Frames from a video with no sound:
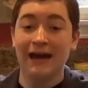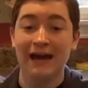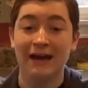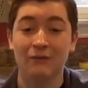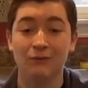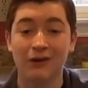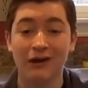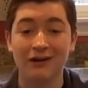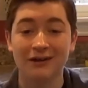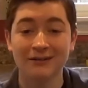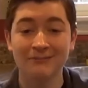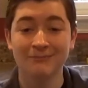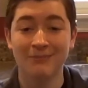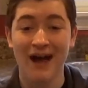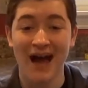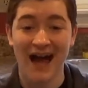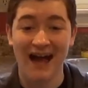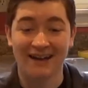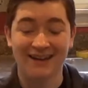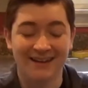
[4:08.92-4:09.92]
and welcome
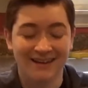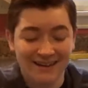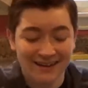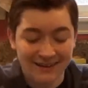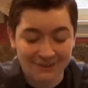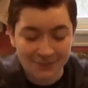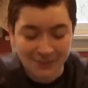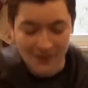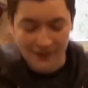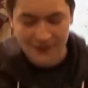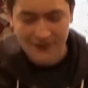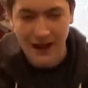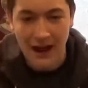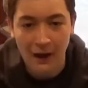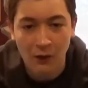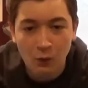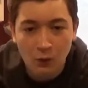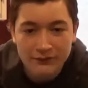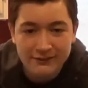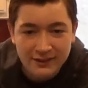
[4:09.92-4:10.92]
back.
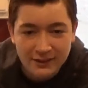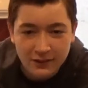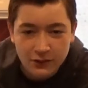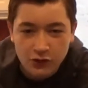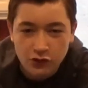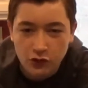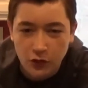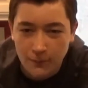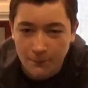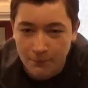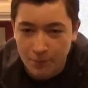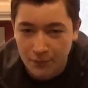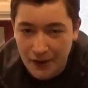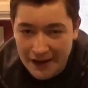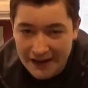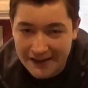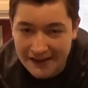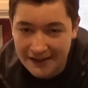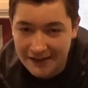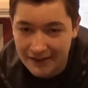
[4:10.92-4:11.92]
Now, we took a short
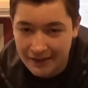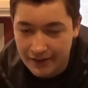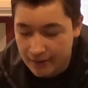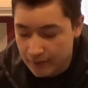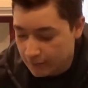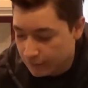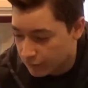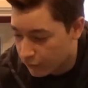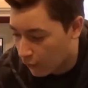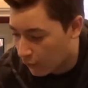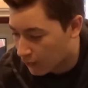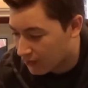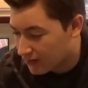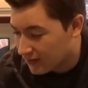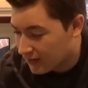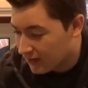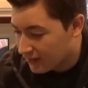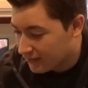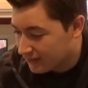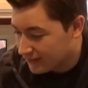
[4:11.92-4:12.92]
break
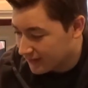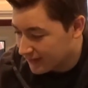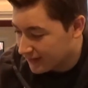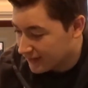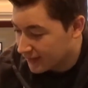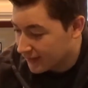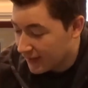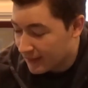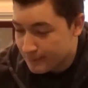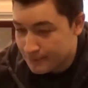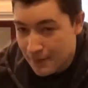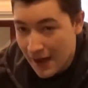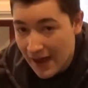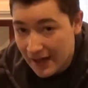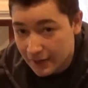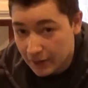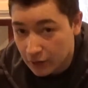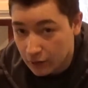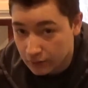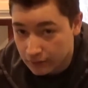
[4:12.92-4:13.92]
for the
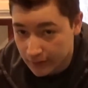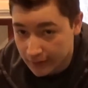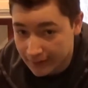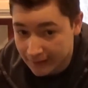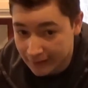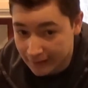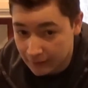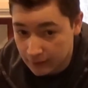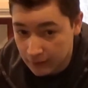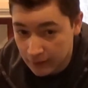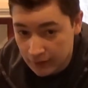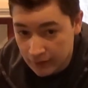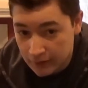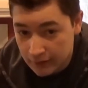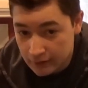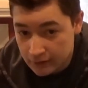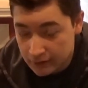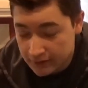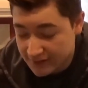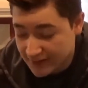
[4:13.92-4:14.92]
batter over here
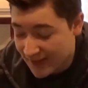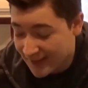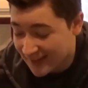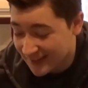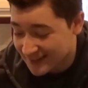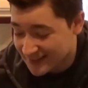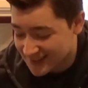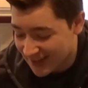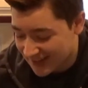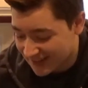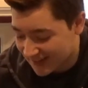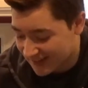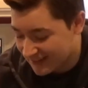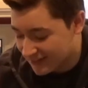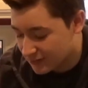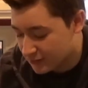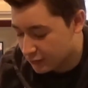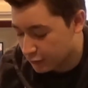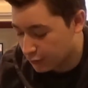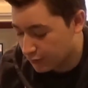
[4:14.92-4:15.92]
to take a
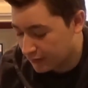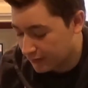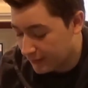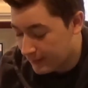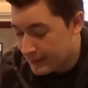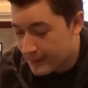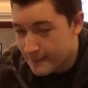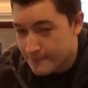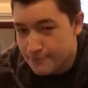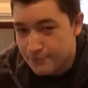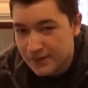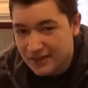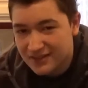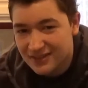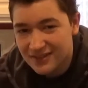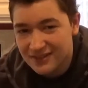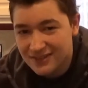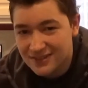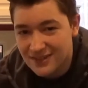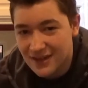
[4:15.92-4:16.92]
second to really mix
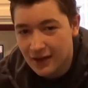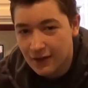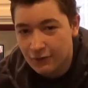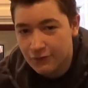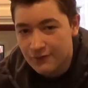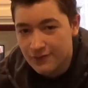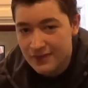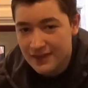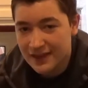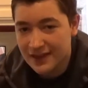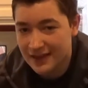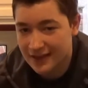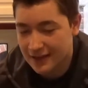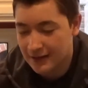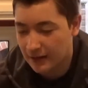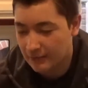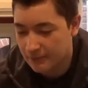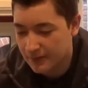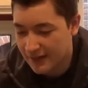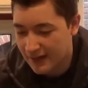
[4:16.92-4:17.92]
itself and
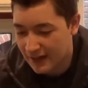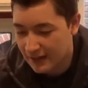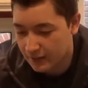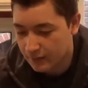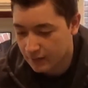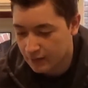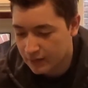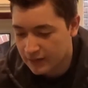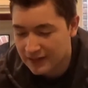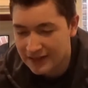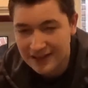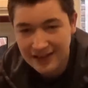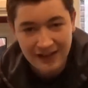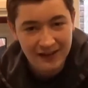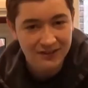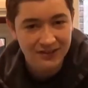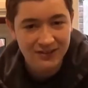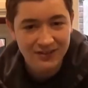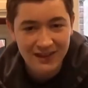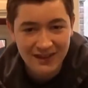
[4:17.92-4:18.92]
come together.
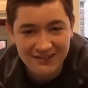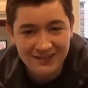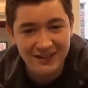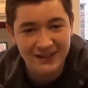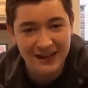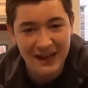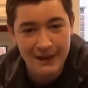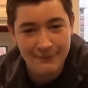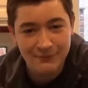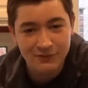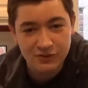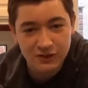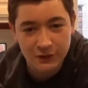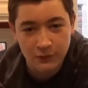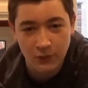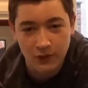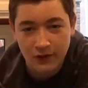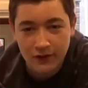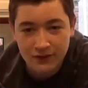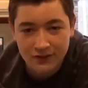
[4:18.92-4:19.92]
Because that's how chemistry
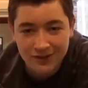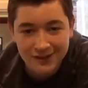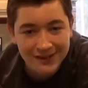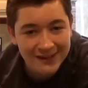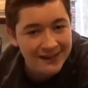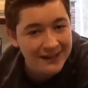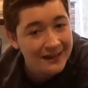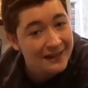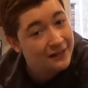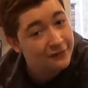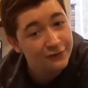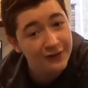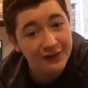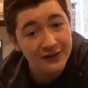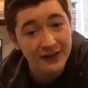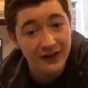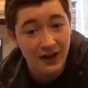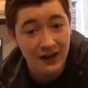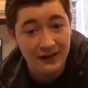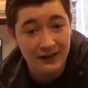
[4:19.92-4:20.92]
works. It's
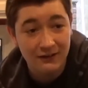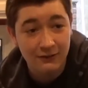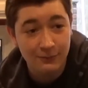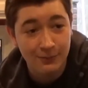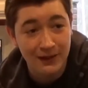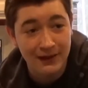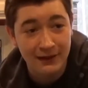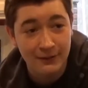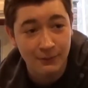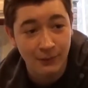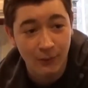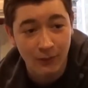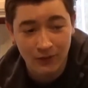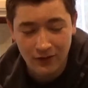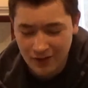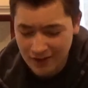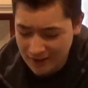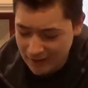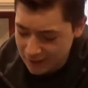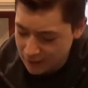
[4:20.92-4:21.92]
very
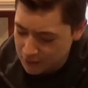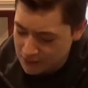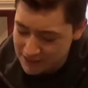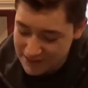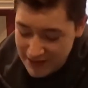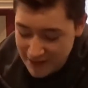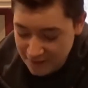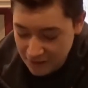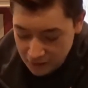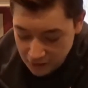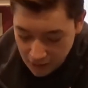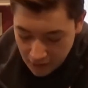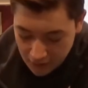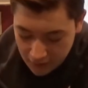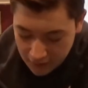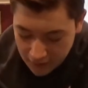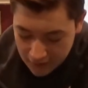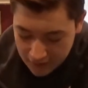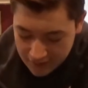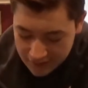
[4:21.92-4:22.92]
unexplainable. You can never learn
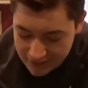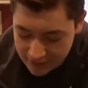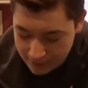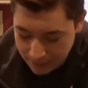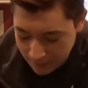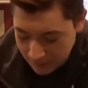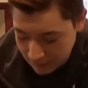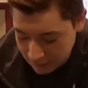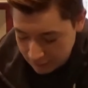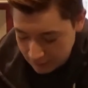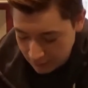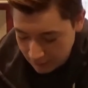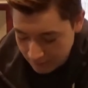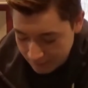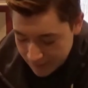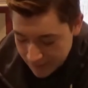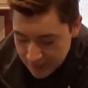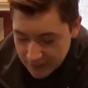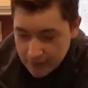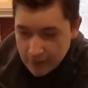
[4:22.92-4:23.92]
it. It's impossible.
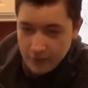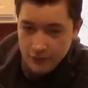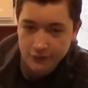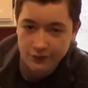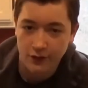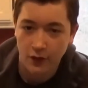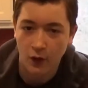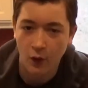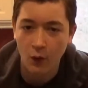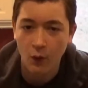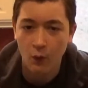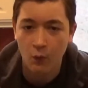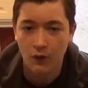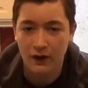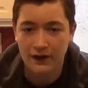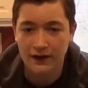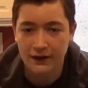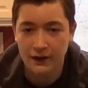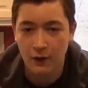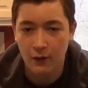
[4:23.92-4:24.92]
So, we're
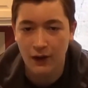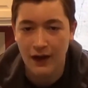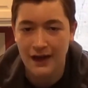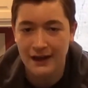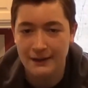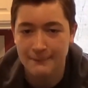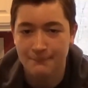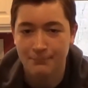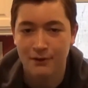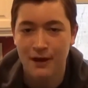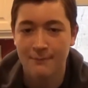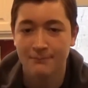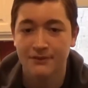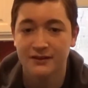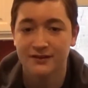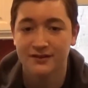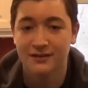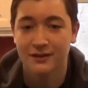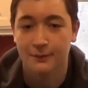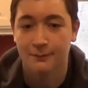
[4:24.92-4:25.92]
going to go ahead and prep
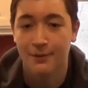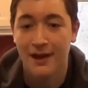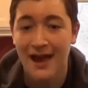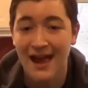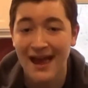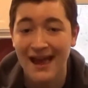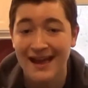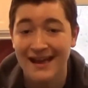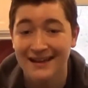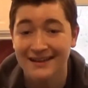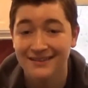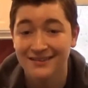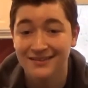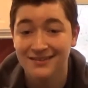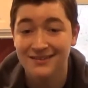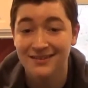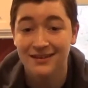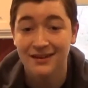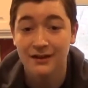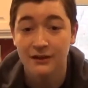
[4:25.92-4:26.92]
these ear
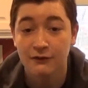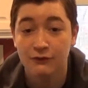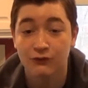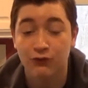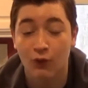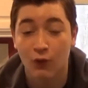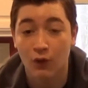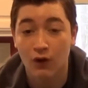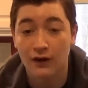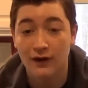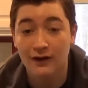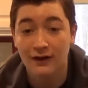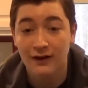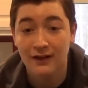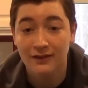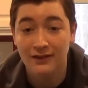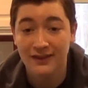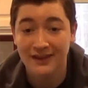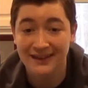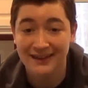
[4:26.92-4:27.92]
pans for
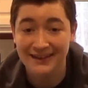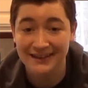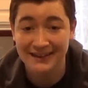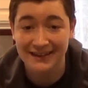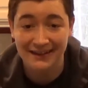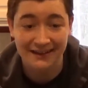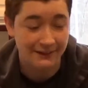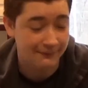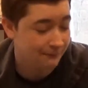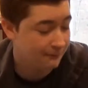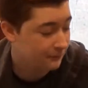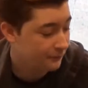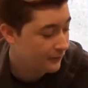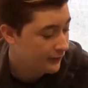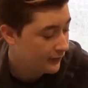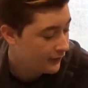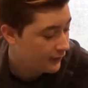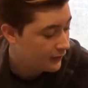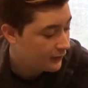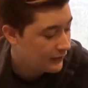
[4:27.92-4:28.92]
the heating.
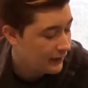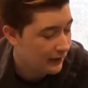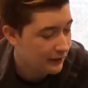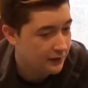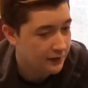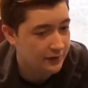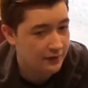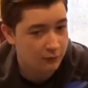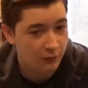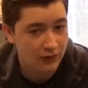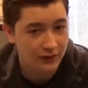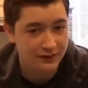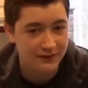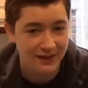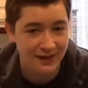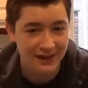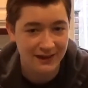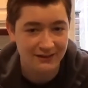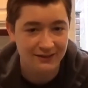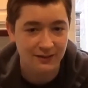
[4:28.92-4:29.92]
Now, you're going to want to
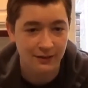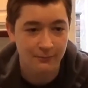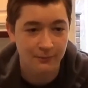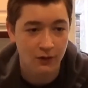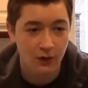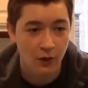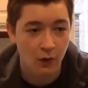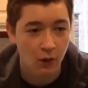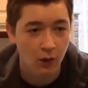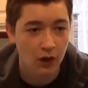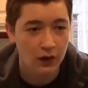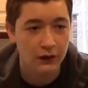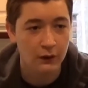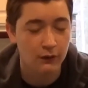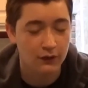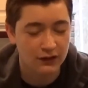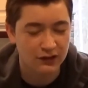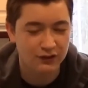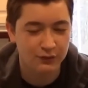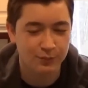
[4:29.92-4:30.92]
take some oil
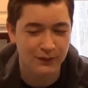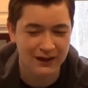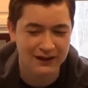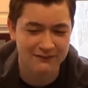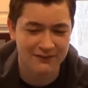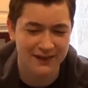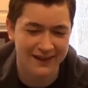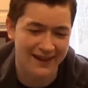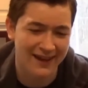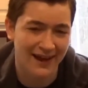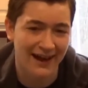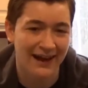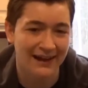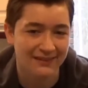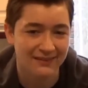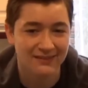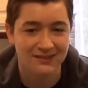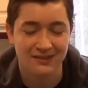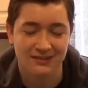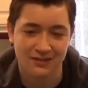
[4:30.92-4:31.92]
or spray of any
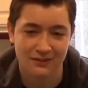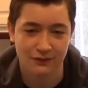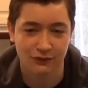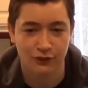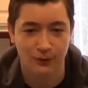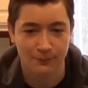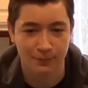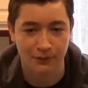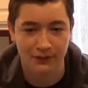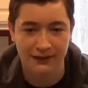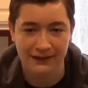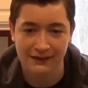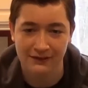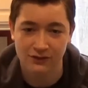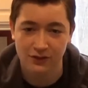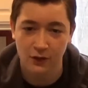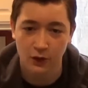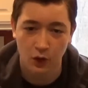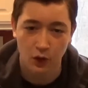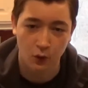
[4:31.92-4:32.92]
kind, such as
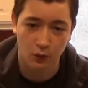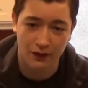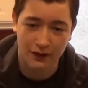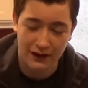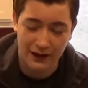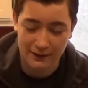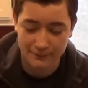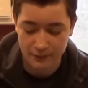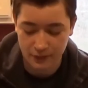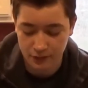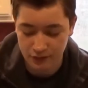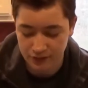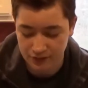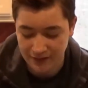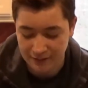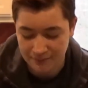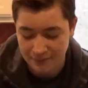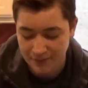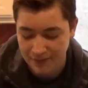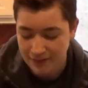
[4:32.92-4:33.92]
Febreze, or what I'm
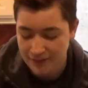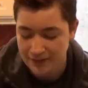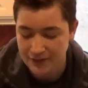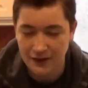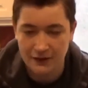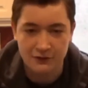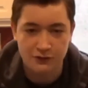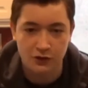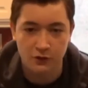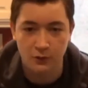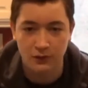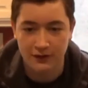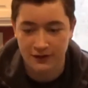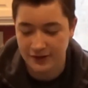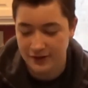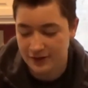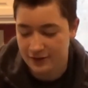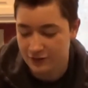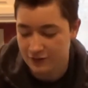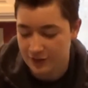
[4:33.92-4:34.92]
using. Not sure what it
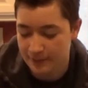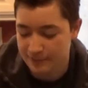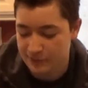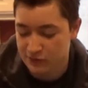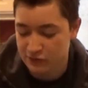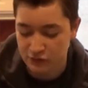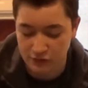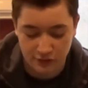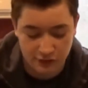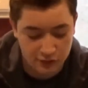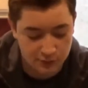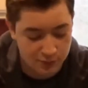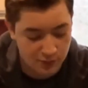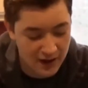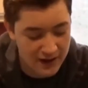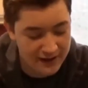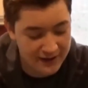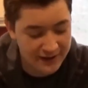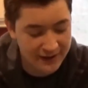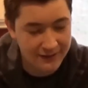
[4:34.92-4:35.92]
is, I'm just sort of
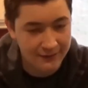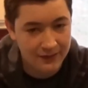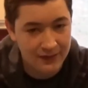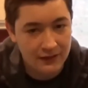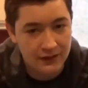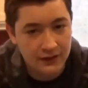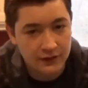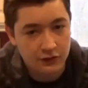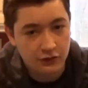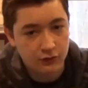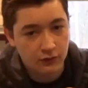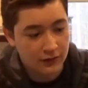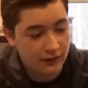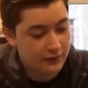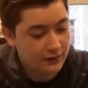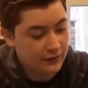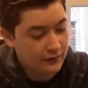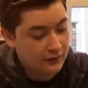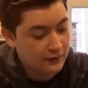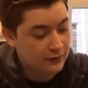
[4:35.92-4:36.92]
spraying it. Just want to
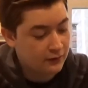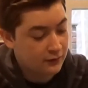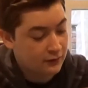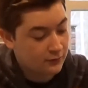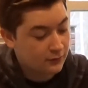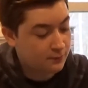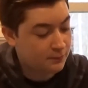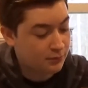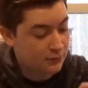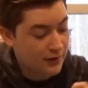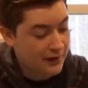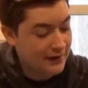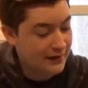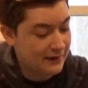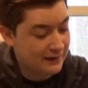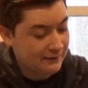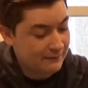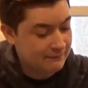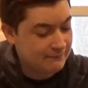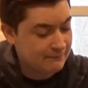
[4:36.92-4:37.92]
spray it